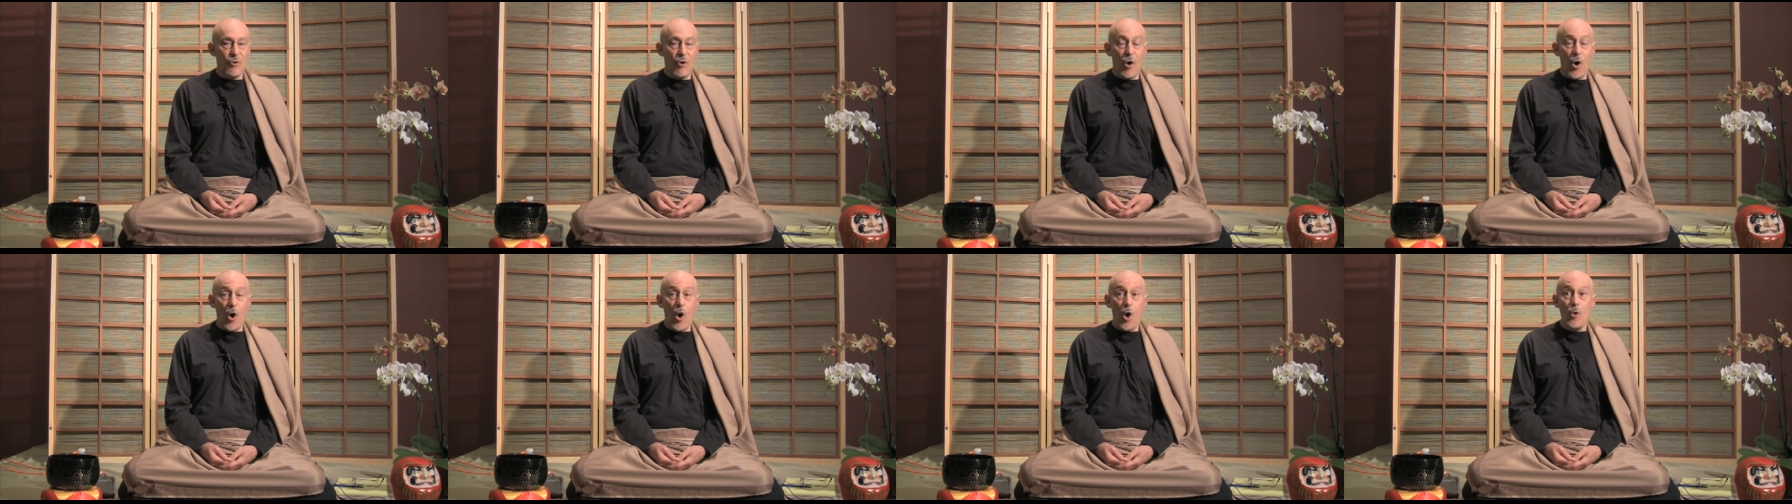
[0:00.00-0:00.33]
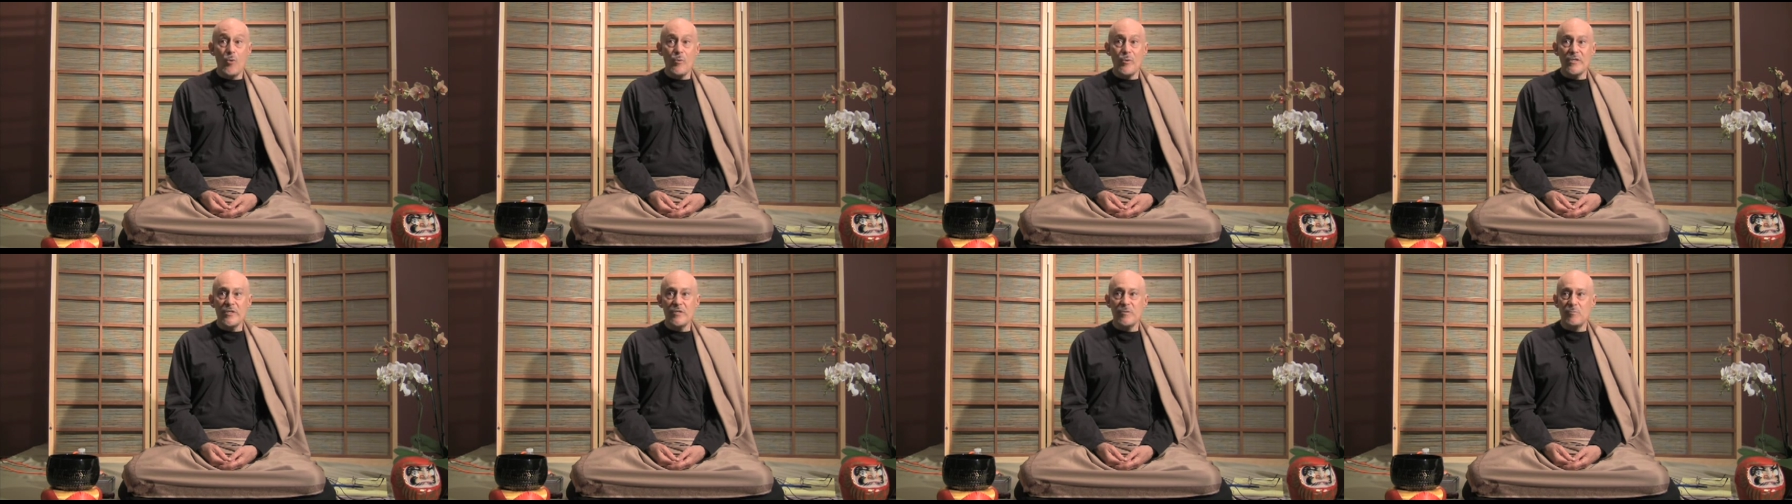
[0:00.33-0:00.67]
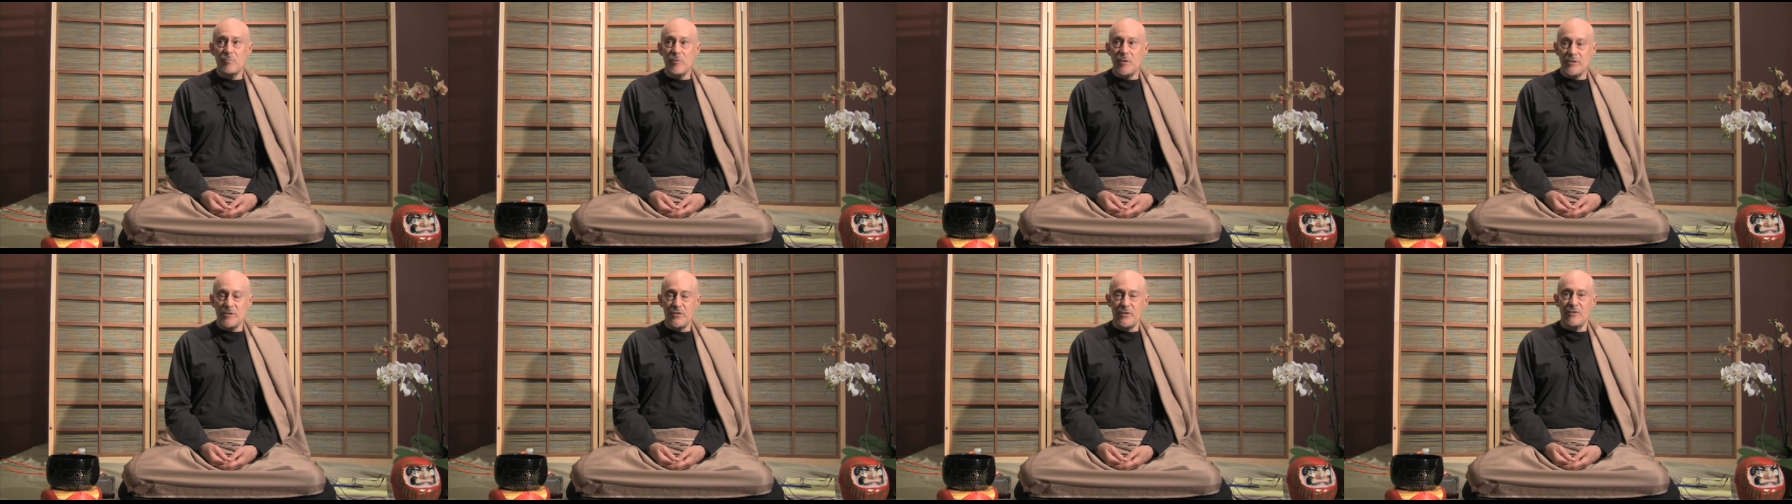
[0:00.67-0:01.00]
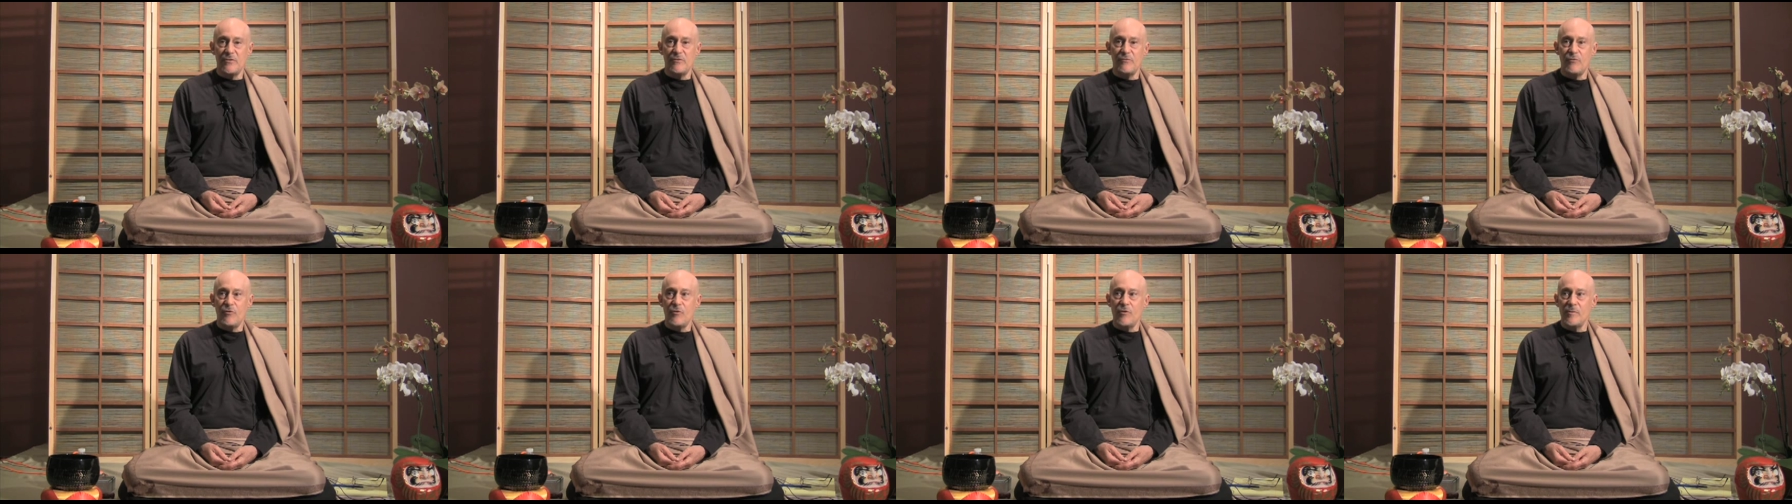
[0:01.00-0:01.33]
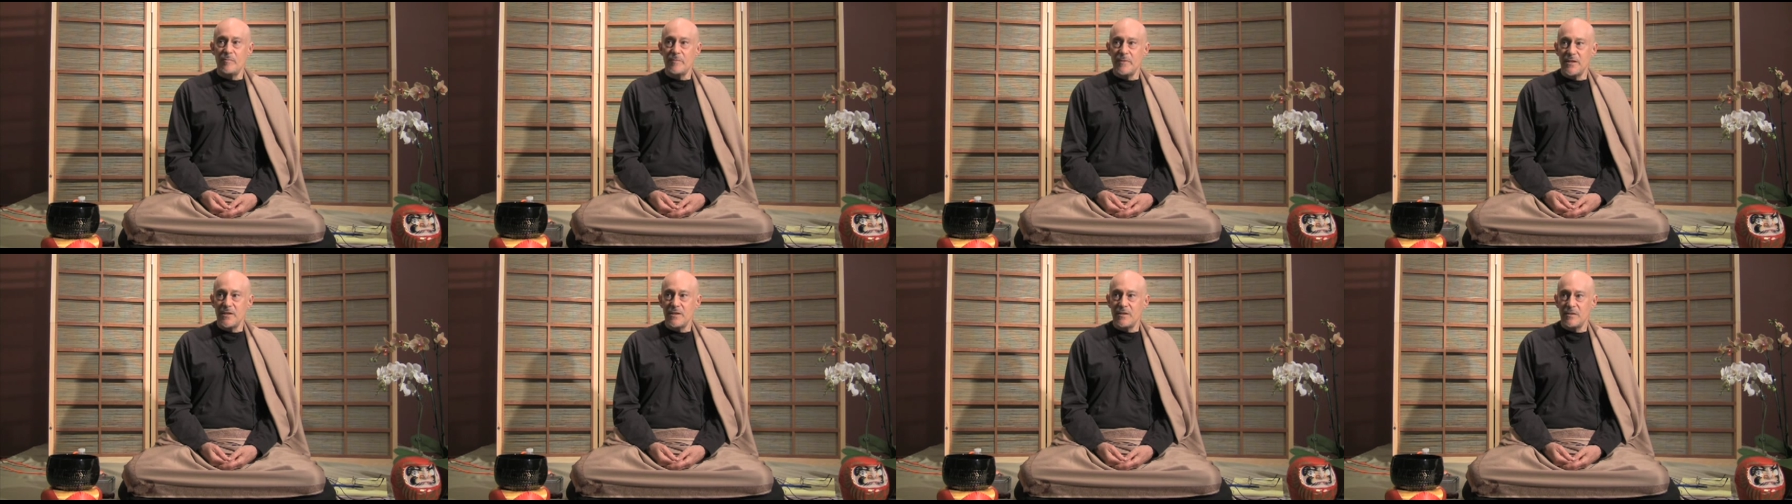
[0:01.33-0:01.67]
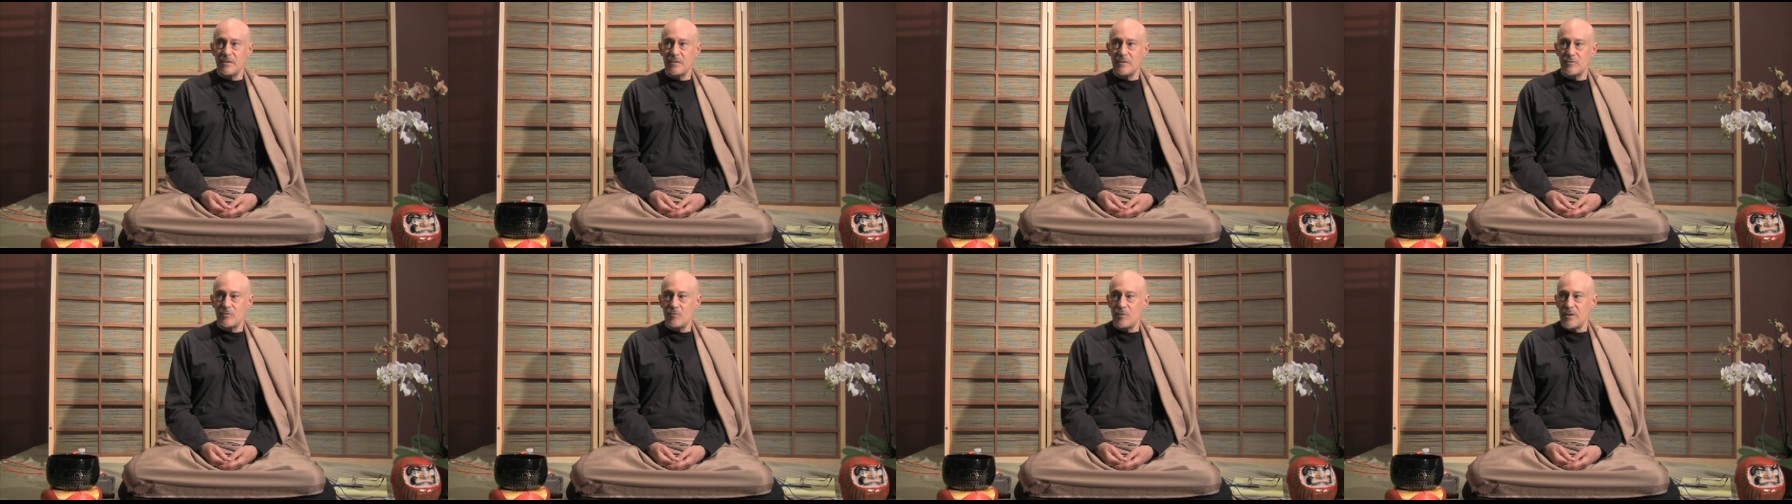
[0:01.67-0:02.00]
always present for
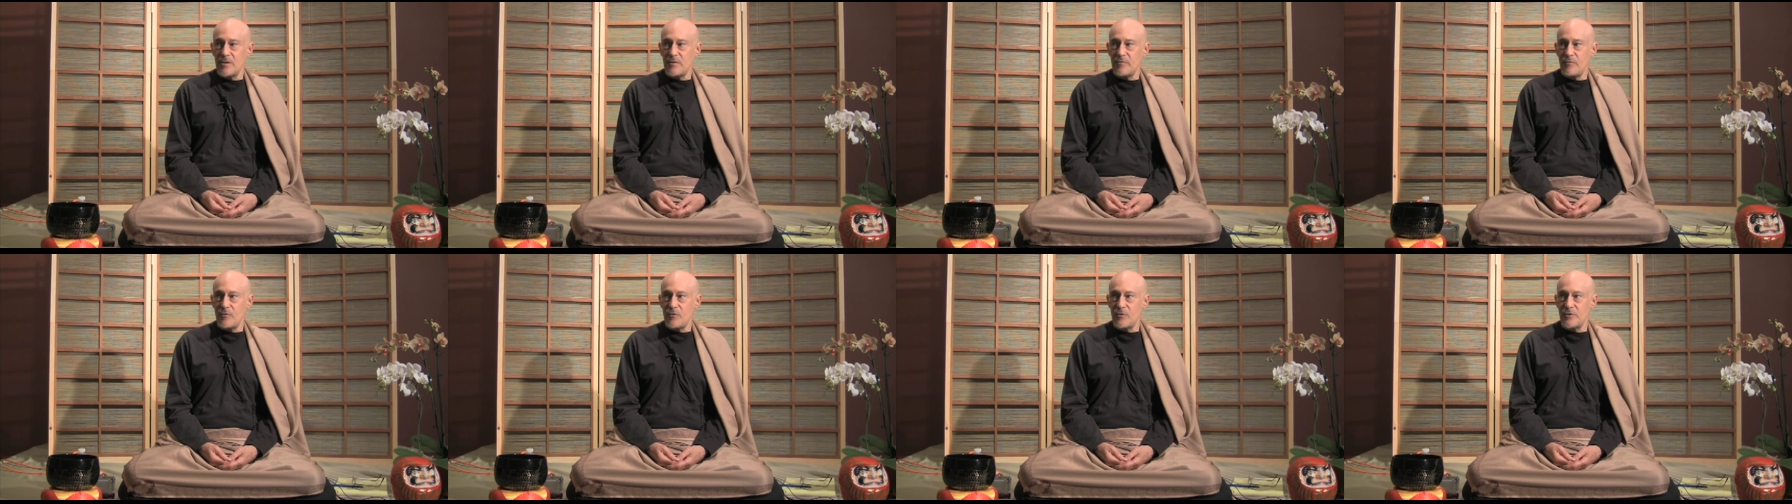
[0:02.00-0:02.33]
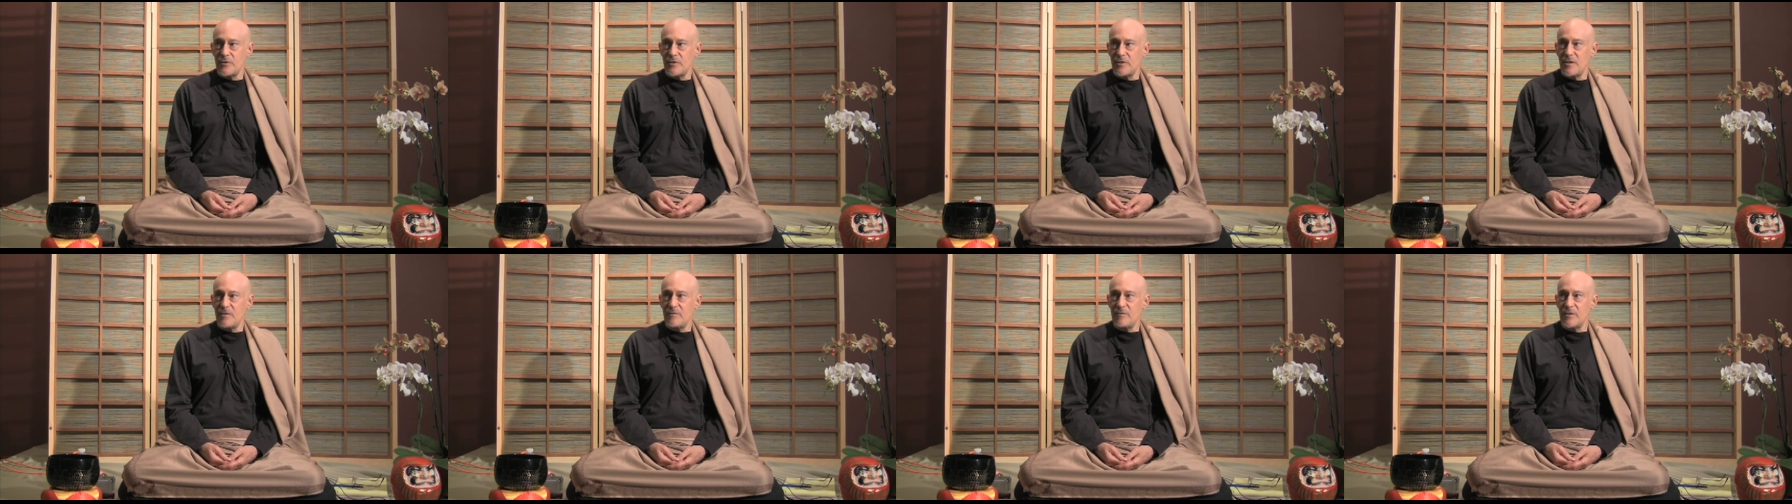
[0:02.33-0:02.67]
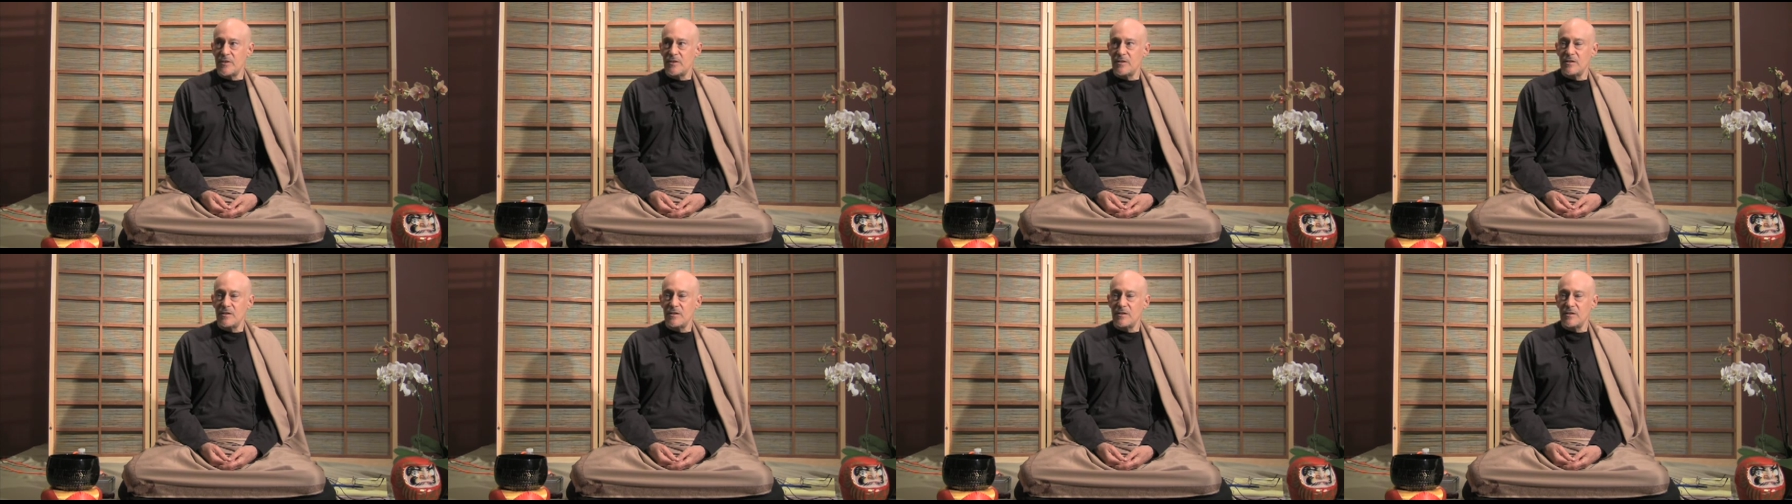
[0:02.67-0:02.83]
me, 24-7.